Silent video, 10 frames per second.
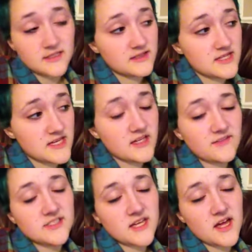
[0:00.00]
Think of
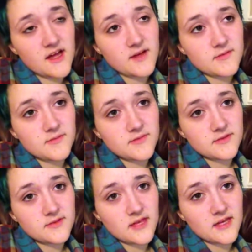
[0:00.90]
a time
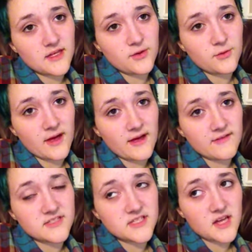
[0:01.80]
that you
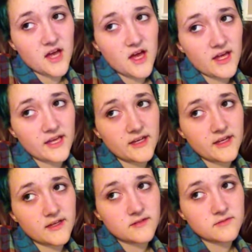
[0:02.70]
have denied,